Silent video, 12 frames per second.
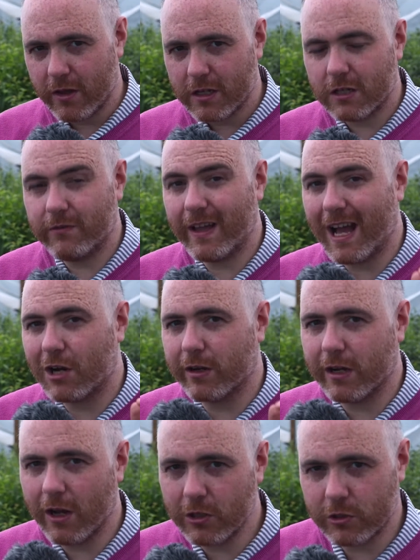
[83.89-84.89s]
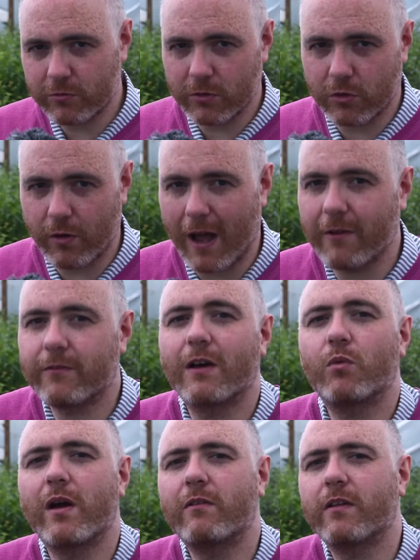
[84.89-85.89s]
to the agricultural graft
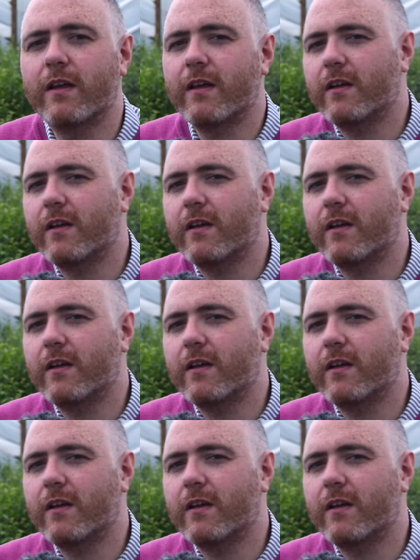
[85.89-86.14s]
that when